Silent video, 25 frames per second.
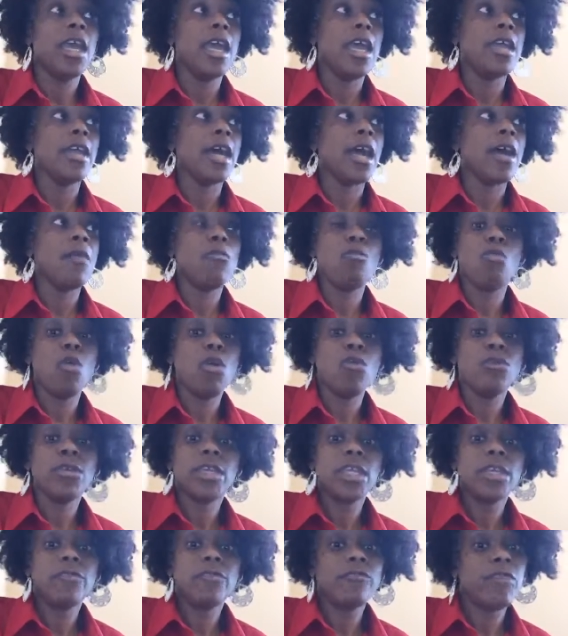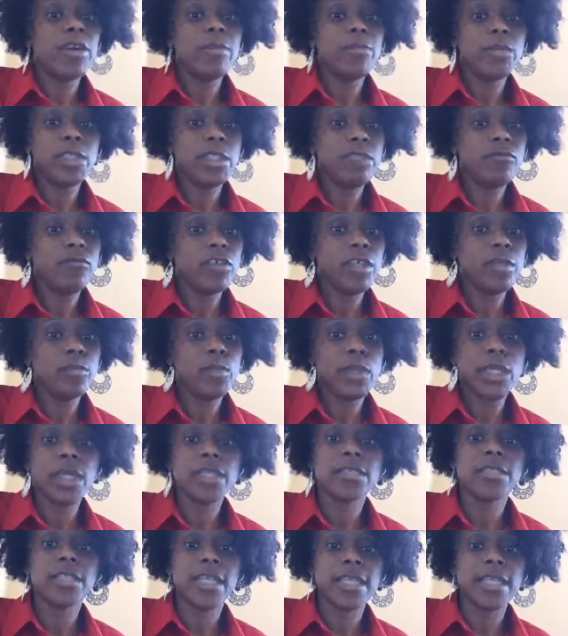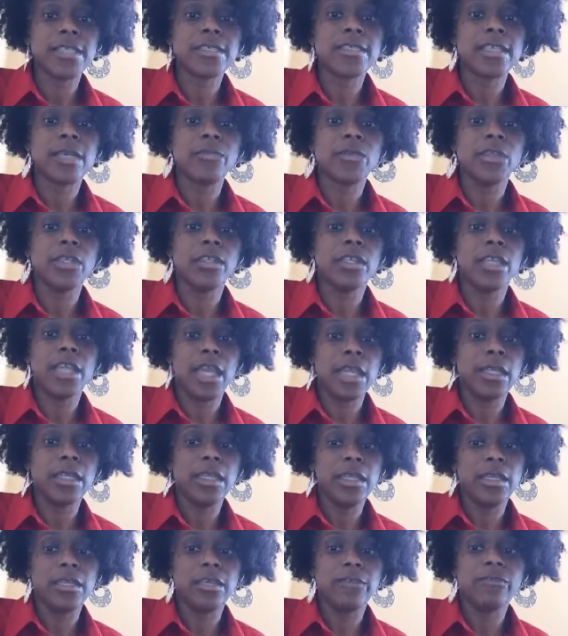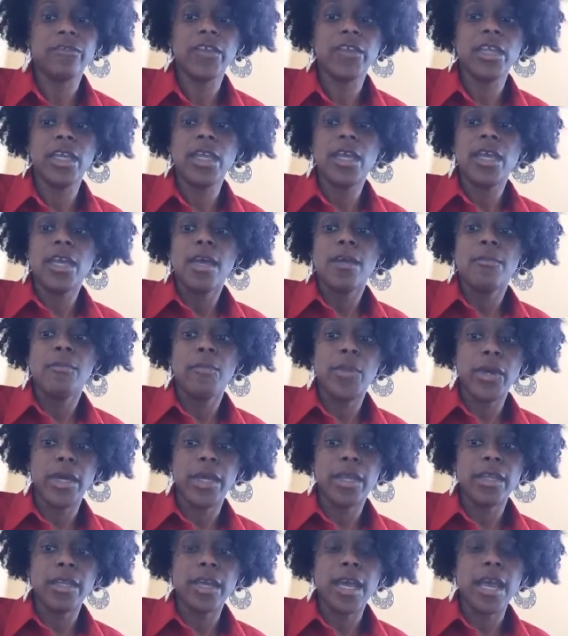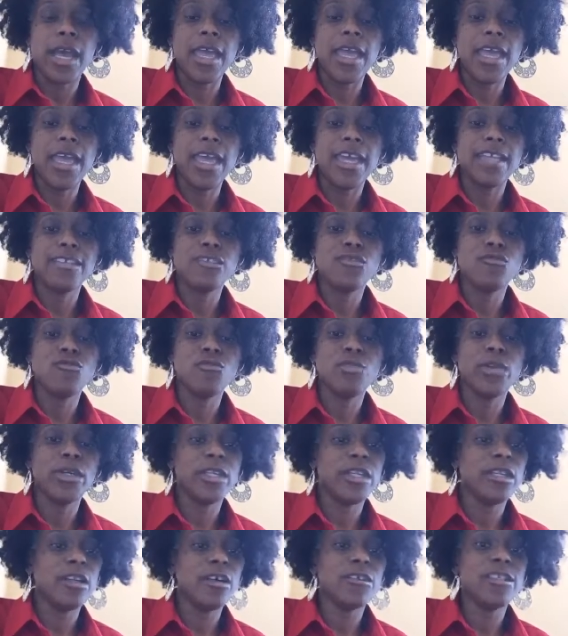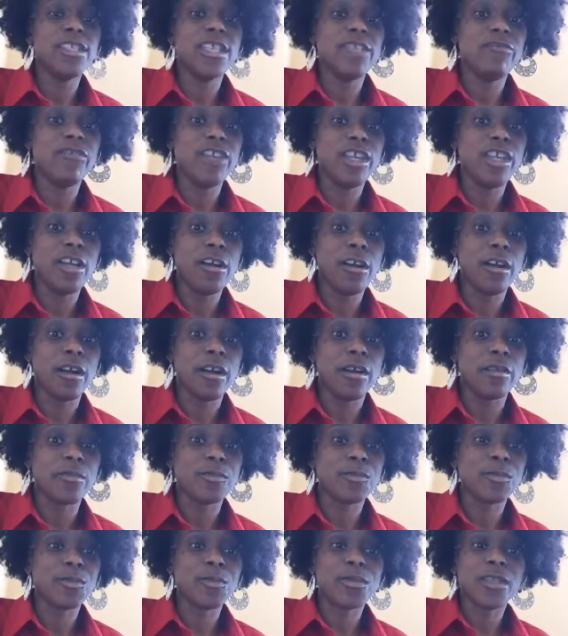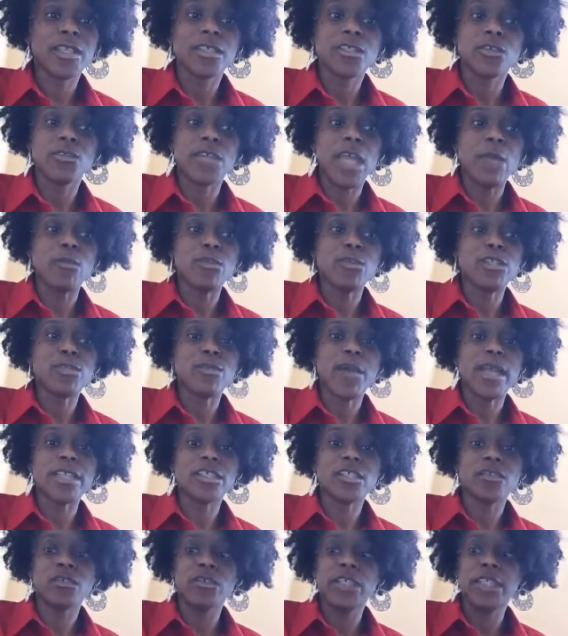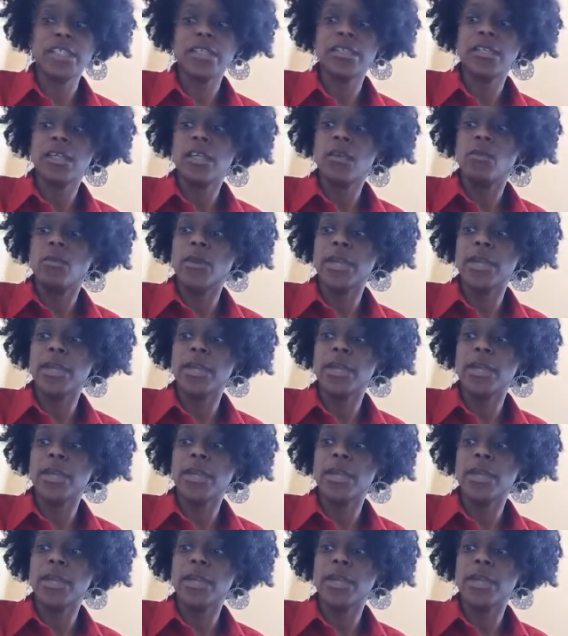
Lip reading: And I won't give up TV because that's something that I love. But I had to put it on DVR. So that was my treat.